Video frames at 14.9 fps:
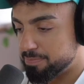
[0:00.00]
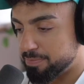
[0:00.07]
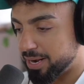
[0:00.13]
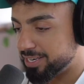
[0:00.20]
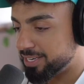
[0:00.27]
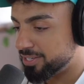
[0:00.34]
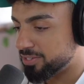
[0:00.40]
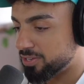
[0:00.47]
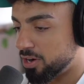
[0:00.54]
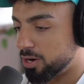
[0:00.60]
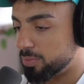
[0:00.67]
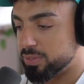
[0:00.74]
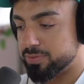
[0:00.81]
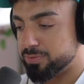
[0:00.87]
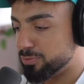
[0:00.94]
my little
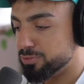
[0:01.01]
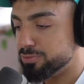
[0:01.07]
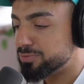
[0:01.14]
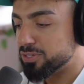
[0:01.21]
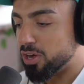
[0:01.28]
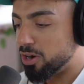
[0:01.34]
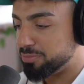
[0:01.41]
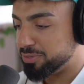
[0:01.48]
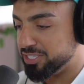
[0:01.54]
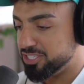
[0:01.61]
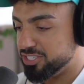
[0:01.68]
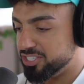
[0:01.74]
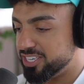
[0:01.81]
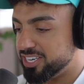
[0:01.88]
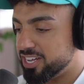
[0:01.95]
carpet full of
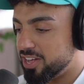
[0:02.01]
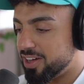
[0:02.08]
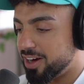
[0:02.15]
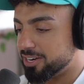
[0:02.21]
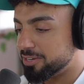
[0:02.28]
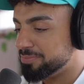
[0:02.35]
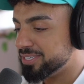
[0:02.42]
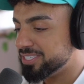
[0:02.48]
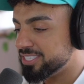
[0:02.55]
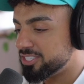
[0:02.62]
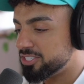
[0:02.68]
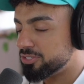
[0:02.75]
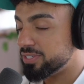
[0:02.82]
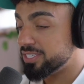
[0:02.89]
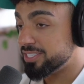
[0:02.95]
garbage on a busy
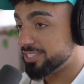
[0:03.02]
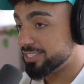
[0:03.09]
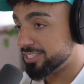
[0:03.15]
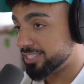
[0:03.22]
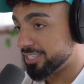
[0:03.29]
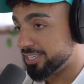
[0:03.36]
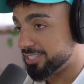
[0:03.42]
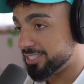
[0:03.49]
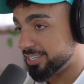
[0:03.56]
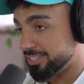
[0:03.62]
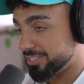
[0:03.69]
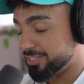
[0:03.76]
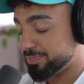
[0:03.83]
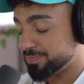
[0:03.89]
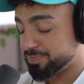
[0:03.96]
street in the city
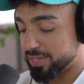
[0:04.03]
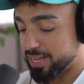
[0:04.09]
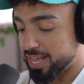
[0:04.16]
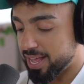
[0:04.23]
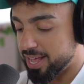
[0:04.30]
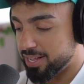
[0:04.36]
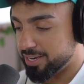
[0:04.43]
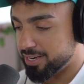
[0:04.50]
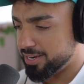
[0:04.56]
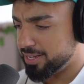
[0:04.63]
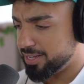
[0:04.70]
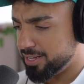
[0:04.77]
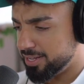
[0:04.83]
center. And